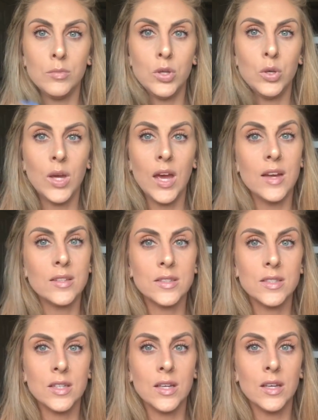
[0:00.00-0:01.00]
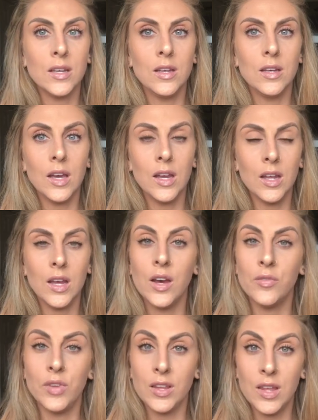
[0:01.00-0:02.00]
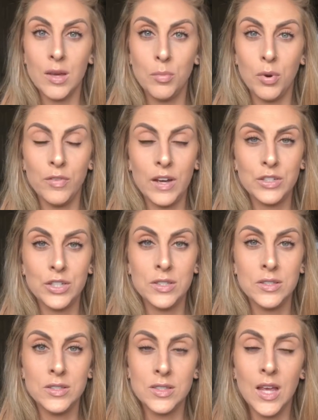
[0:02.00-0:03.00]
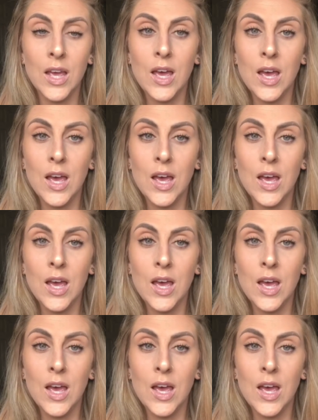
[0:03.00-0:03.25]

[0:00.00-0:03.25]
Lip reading: you can't see any of like the imperfections.